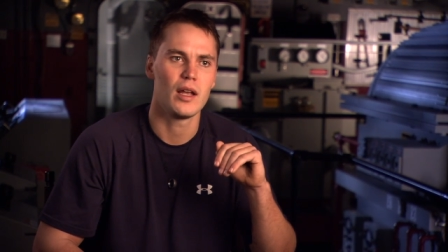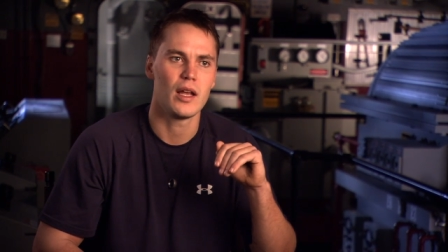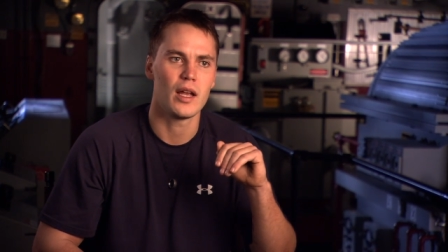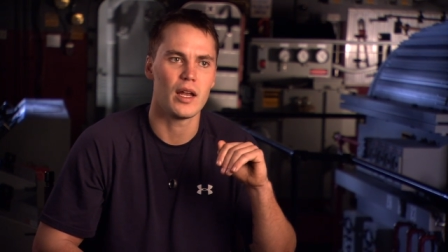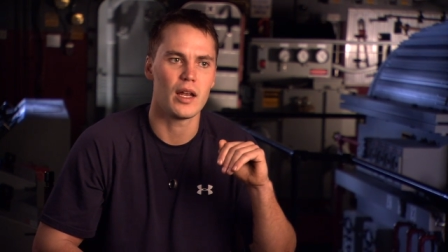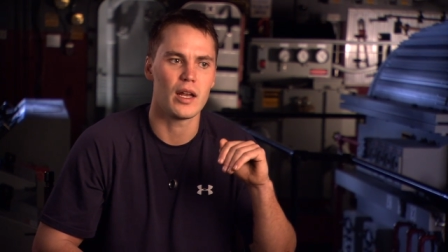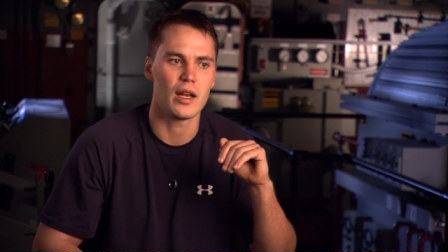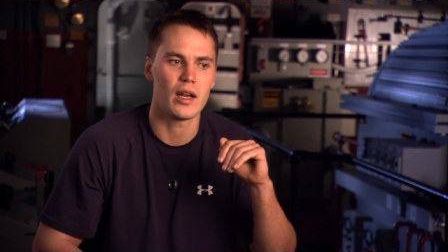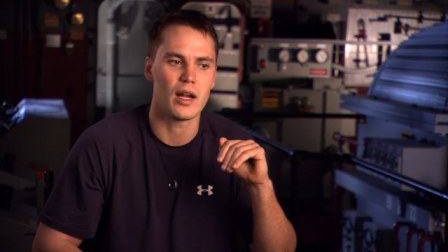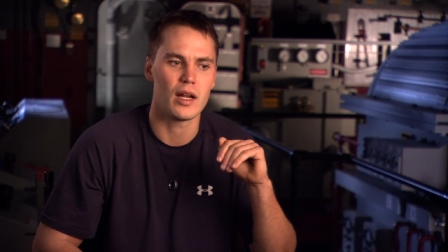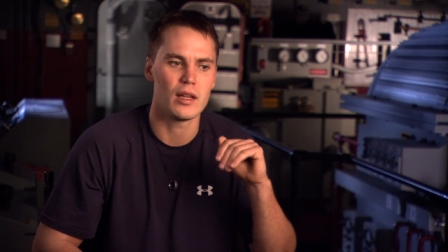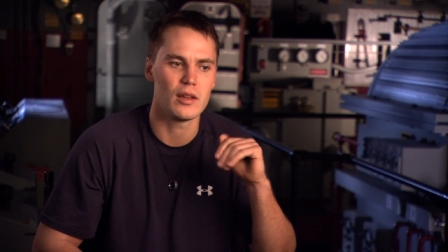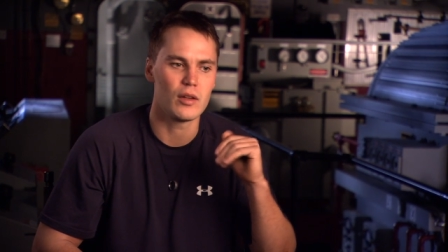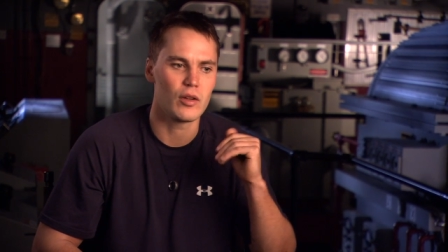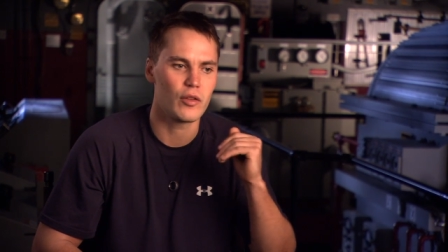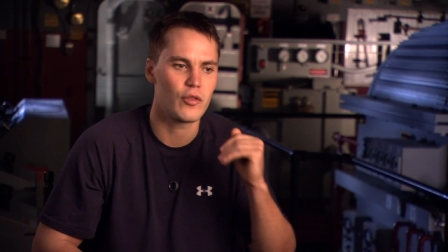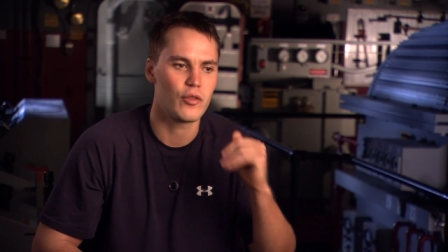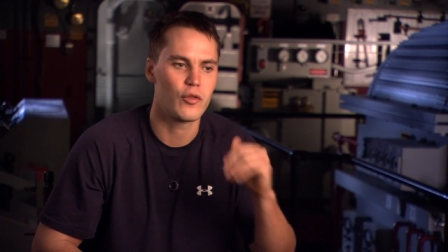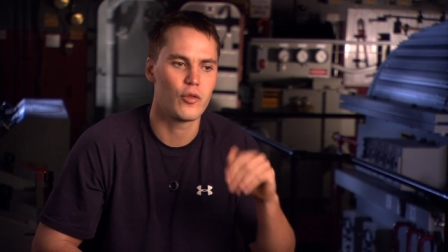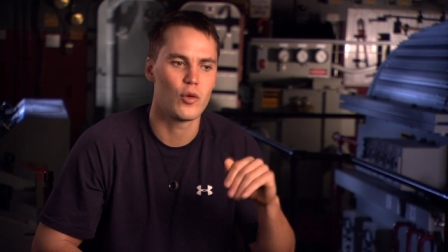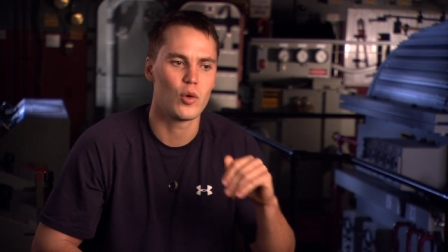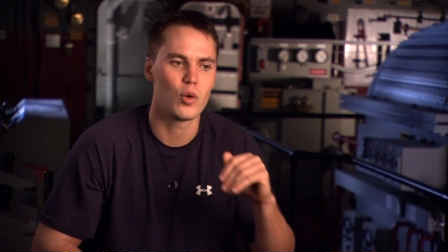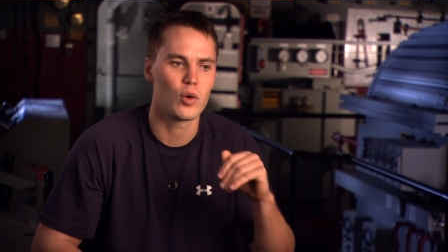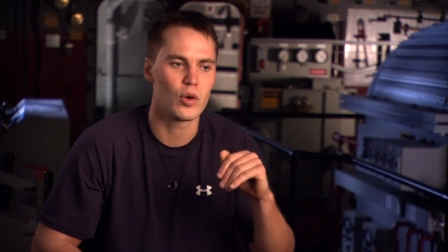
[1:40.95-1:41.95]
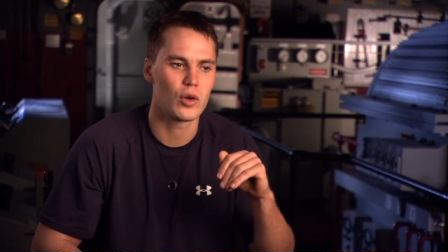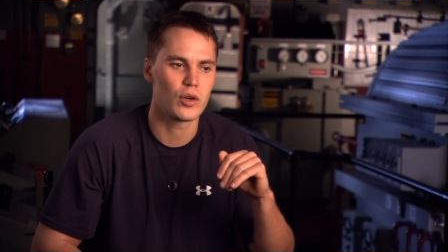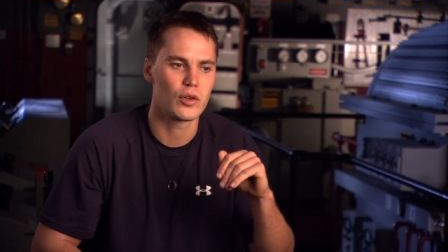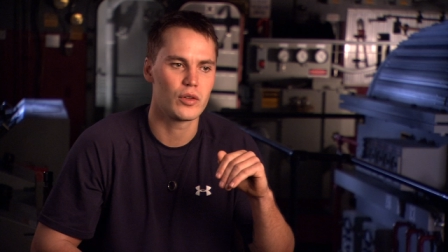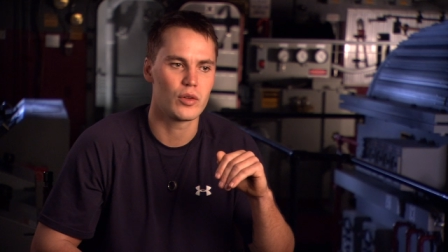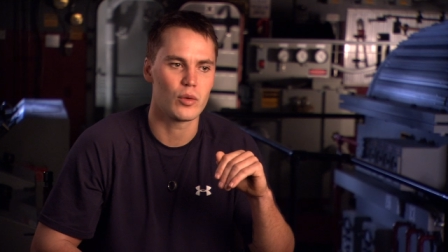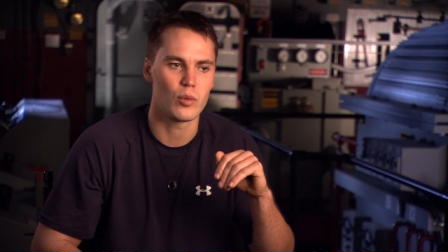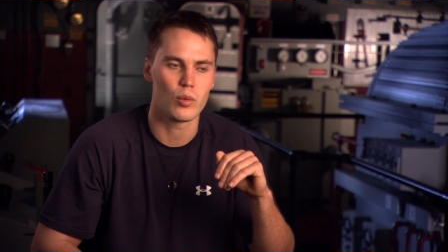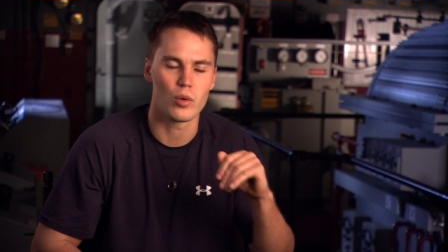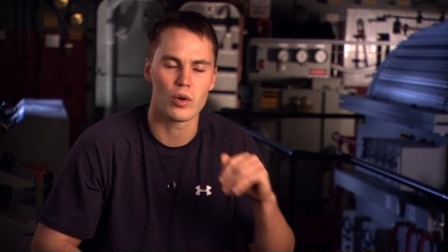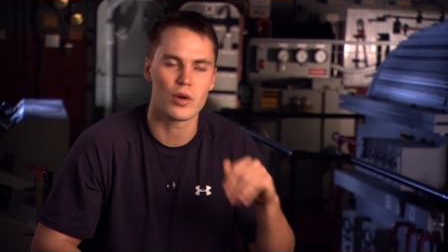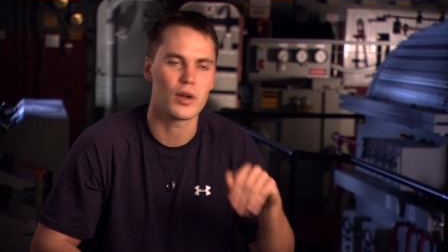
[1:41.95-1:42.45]
and I looked forward
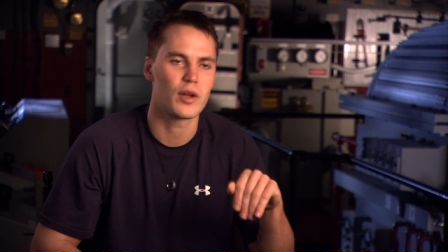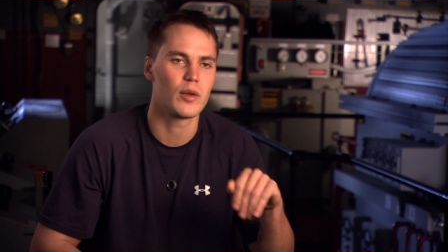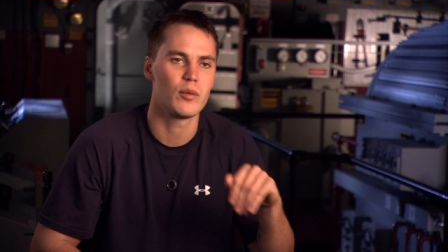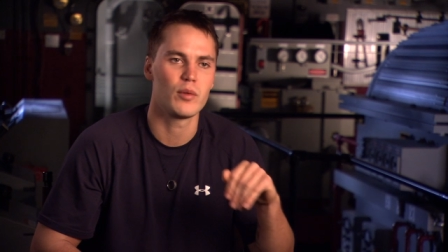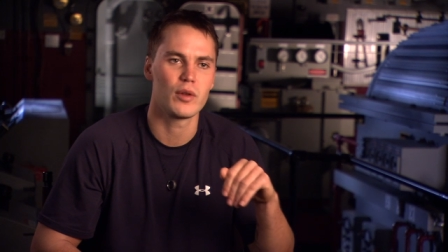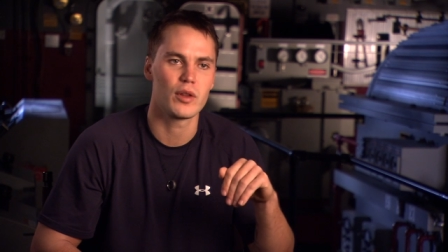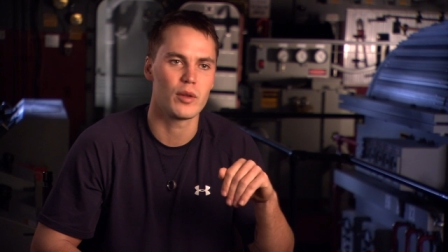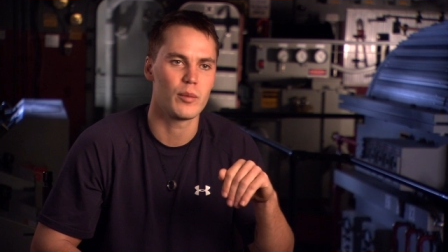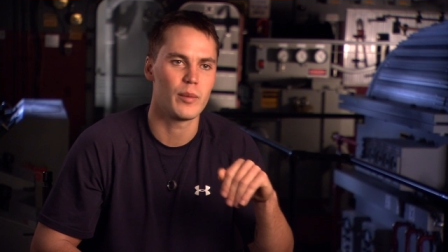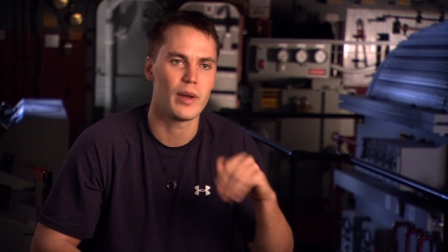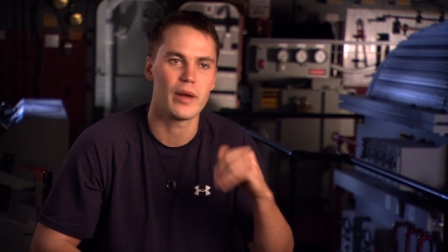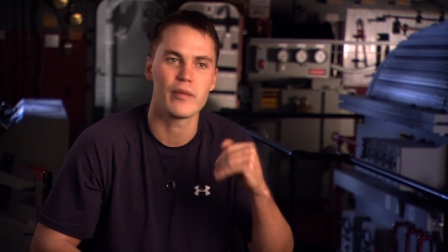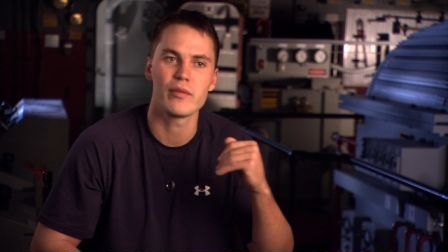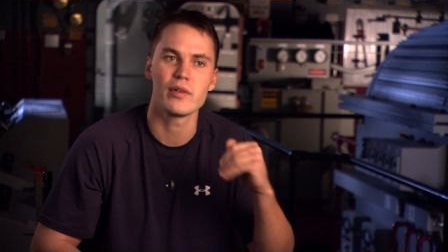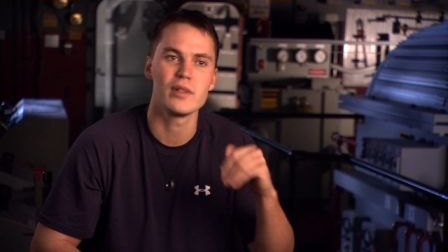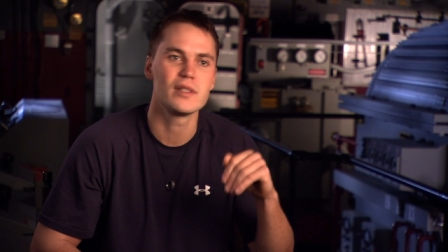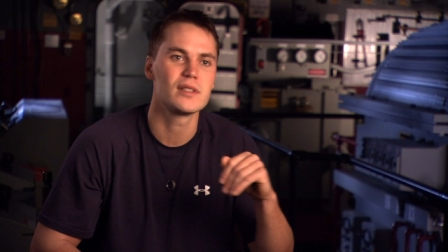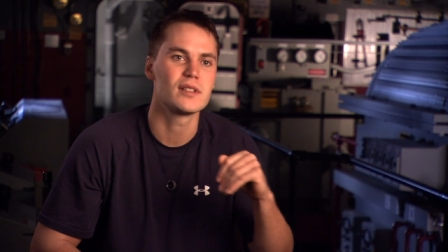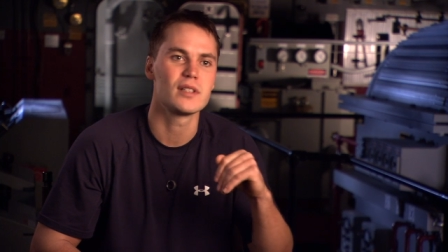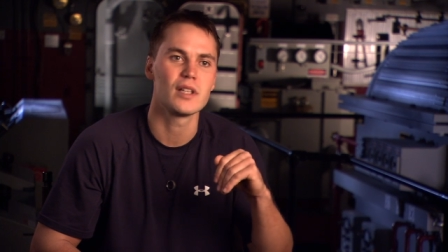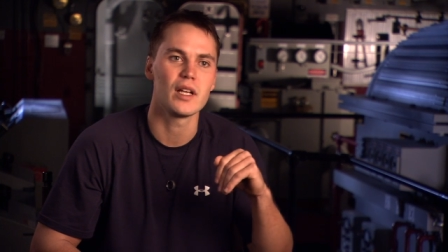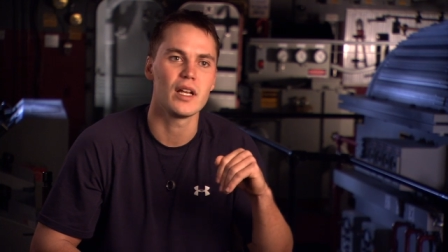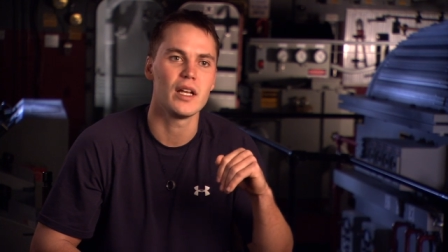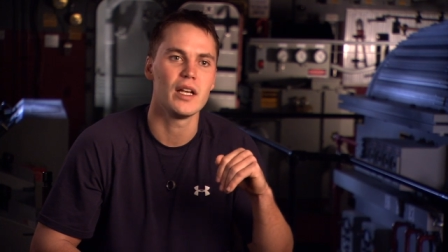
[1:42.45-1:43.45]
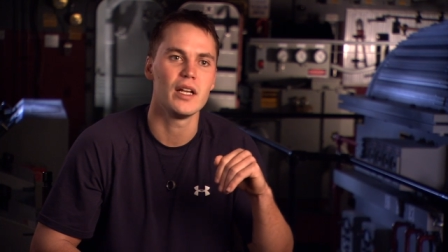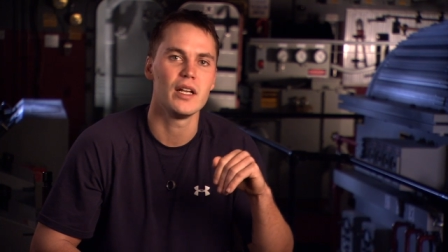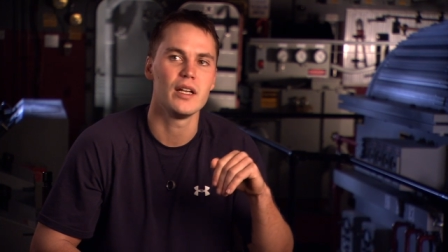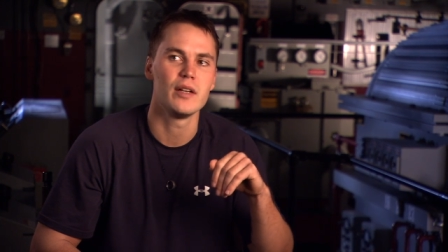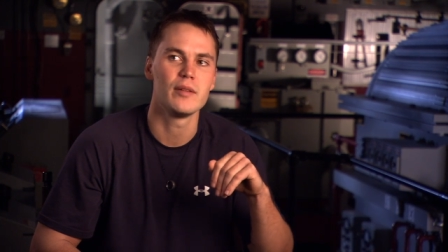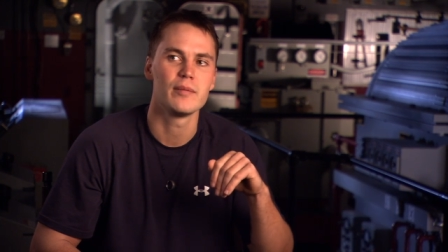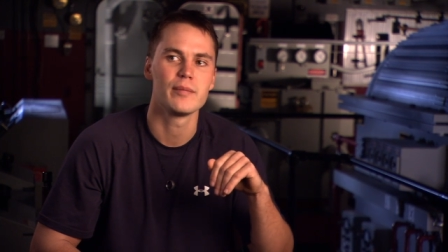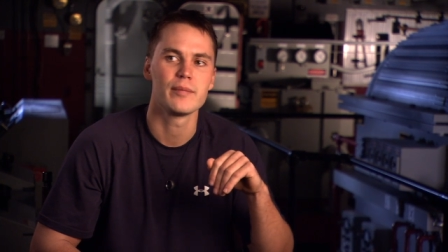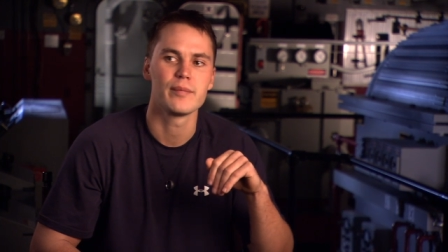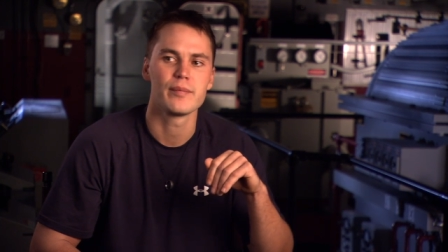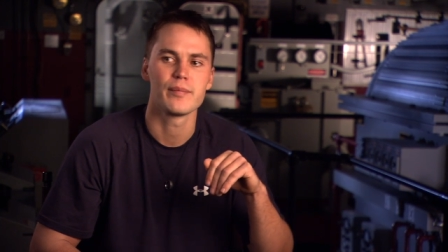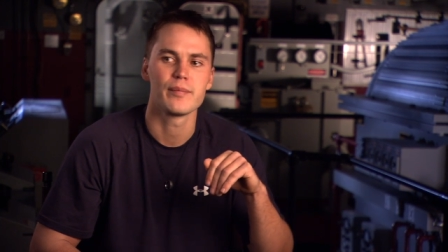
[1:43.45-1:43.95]
to working with him every scene.